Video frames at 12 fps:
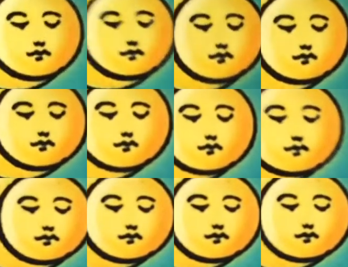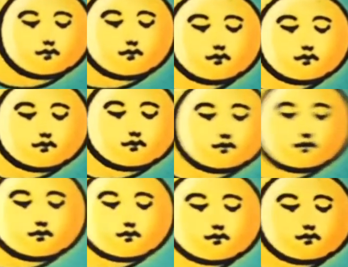drawing me to that moon
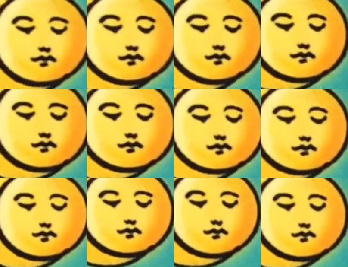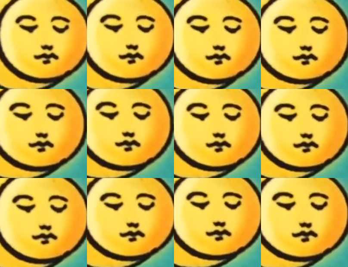face, like his expression.
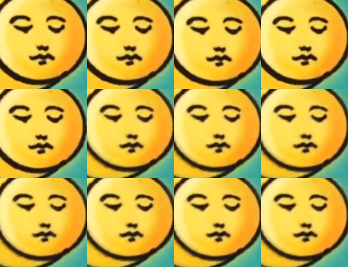That